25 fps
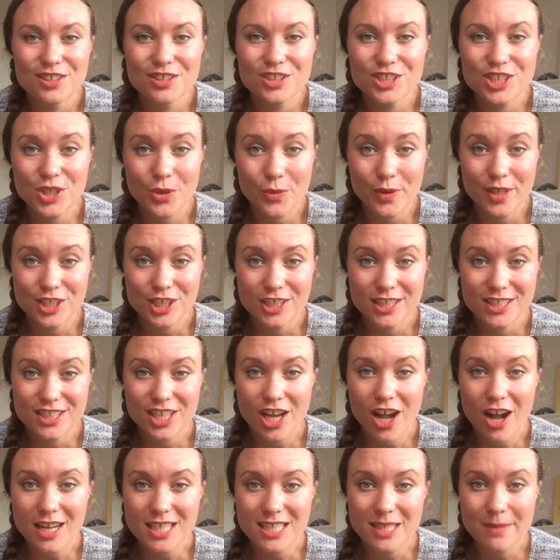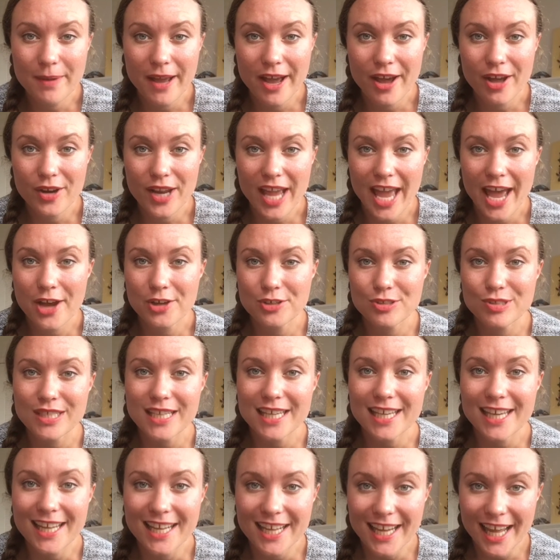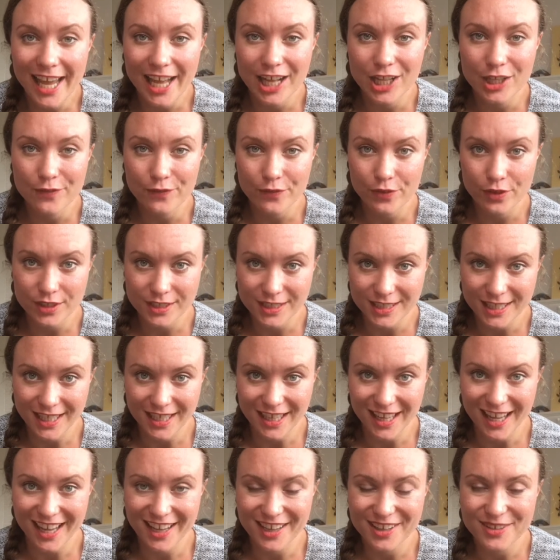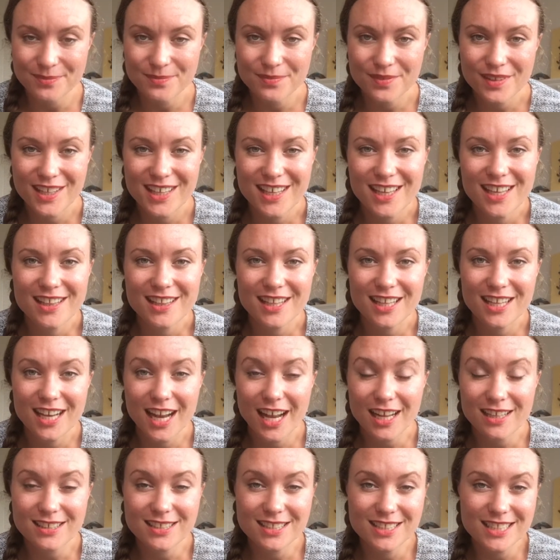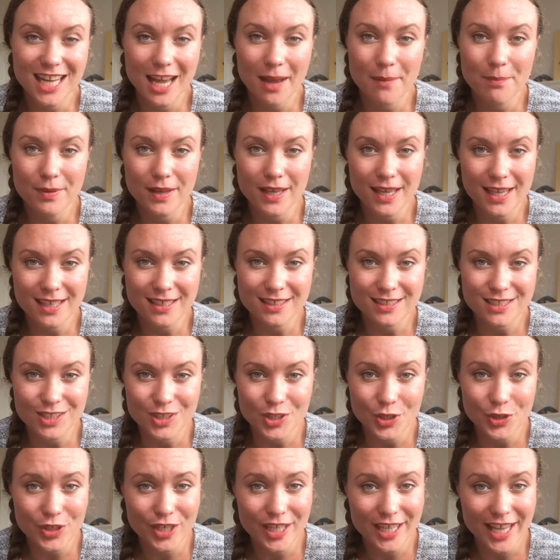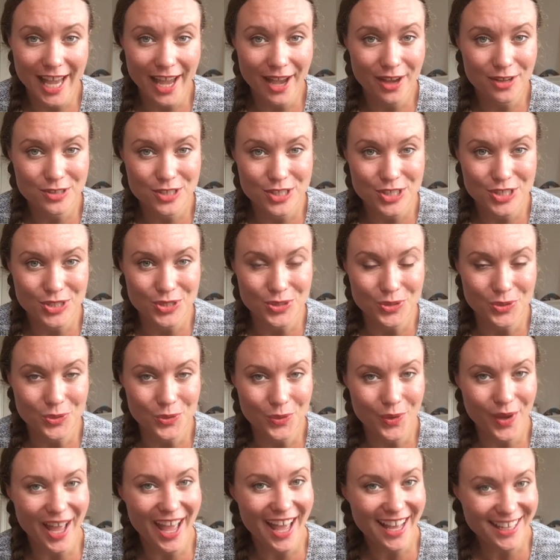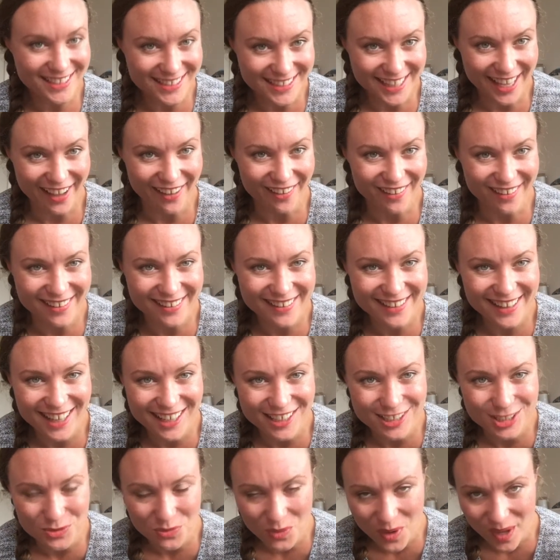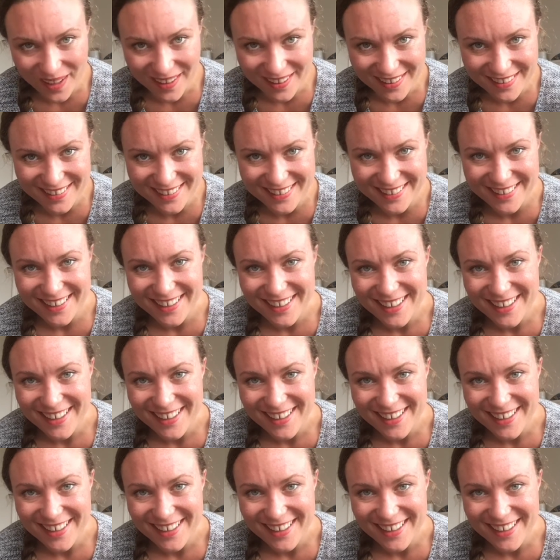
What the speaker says: So we just talked about how to inhale for singing. The next step is learning how to exhale as well.